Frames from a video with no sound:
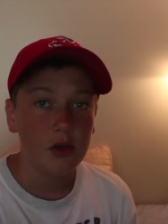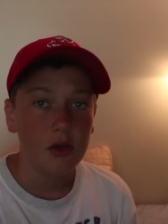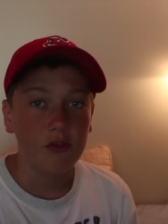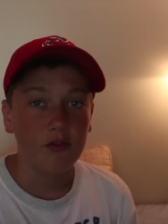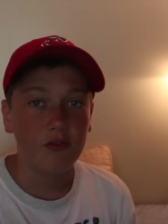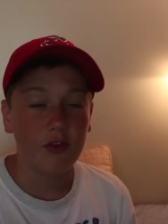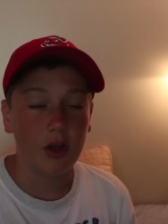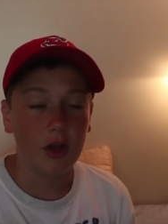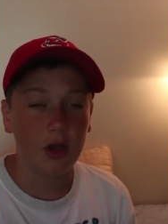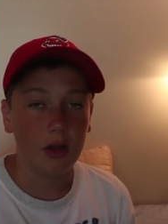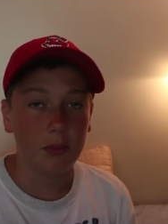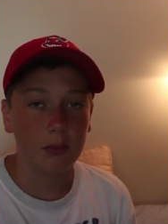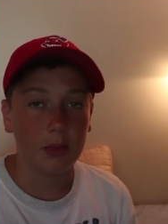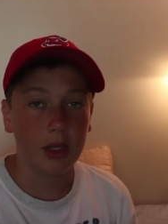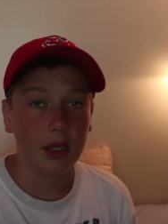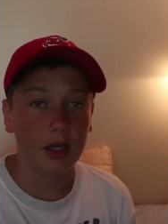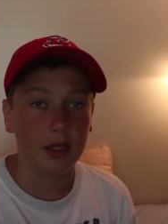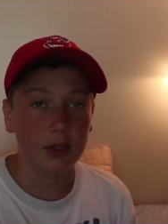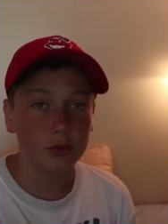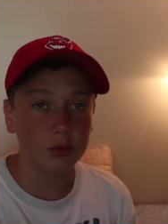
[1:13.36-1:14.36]
from
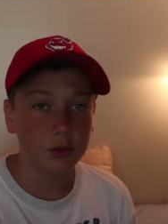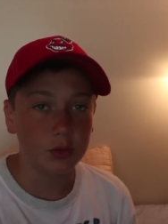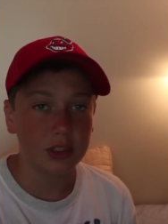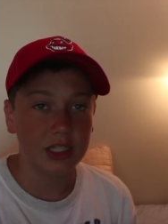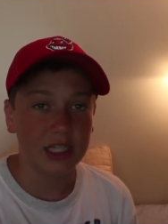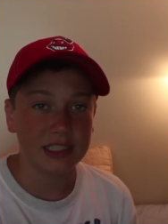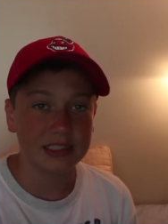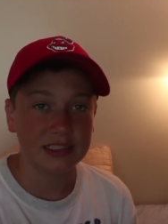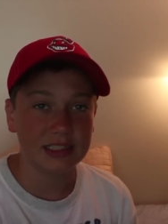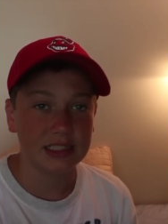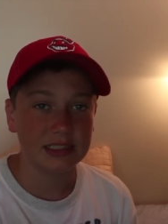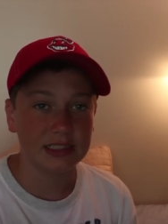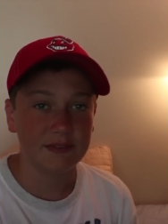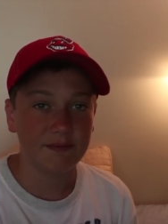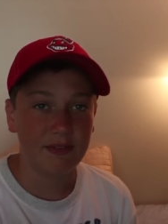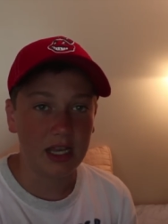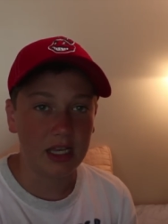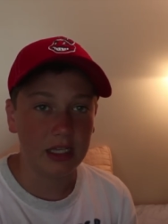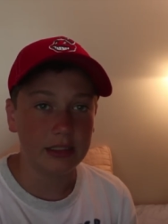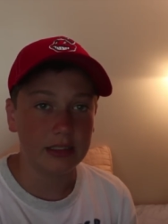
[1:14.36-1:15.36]
uh, Google AdSense
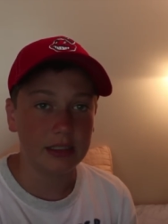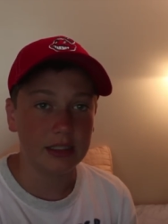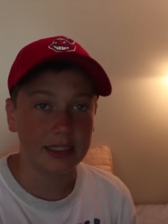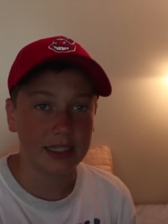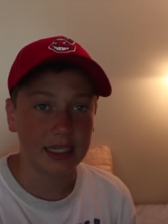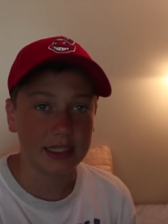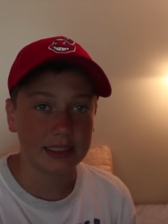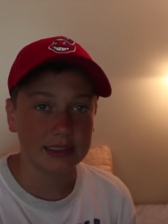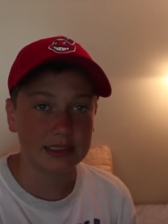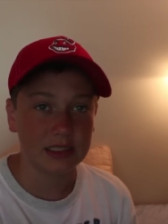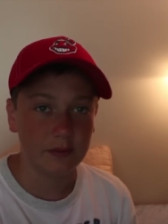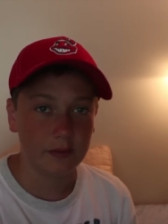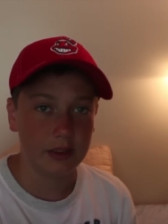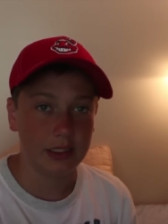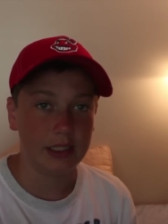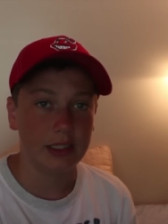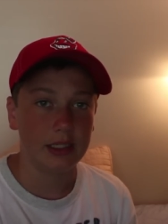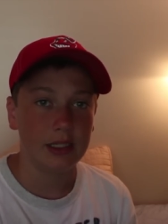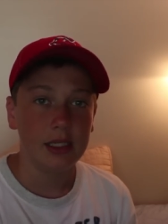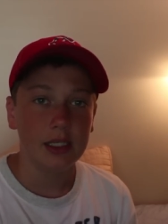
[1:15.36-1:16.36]
invalid click
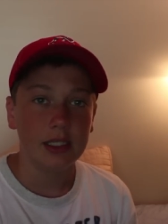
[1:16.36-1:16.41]
activity.